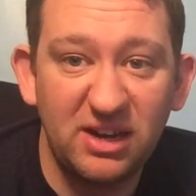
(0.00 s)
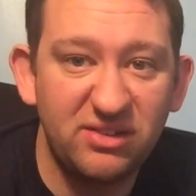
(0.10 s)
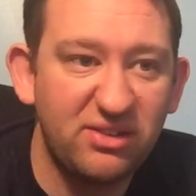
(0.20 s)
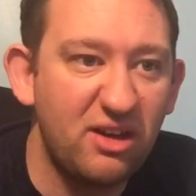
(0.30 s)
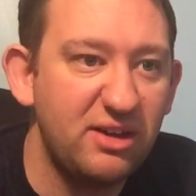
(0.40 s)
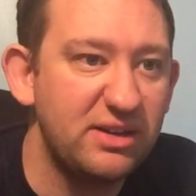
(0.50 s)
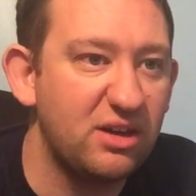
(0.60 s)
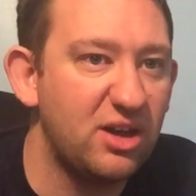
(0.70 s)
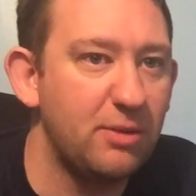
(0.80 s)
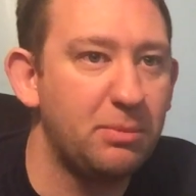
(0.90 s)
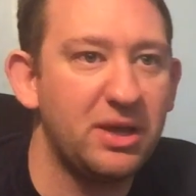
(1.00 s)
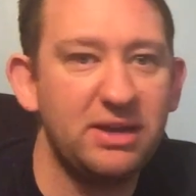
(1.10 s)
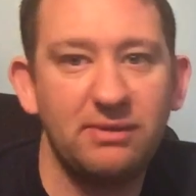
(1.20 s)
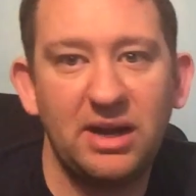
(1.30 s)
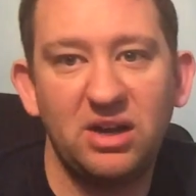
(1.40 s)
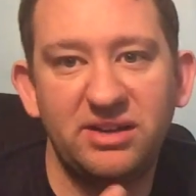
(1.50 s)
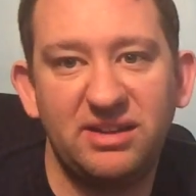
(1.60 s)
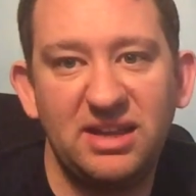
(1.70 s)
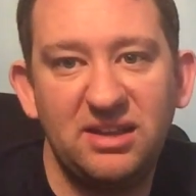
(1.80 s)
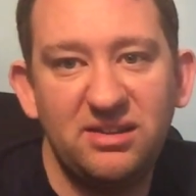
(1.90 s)
I started kind of playing around
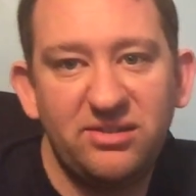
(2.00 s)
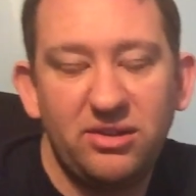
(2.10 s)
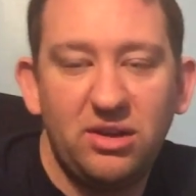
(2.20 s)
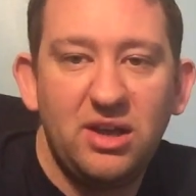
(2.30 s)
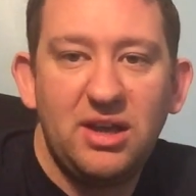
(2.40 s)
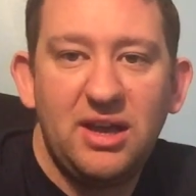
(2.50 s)
ideas, and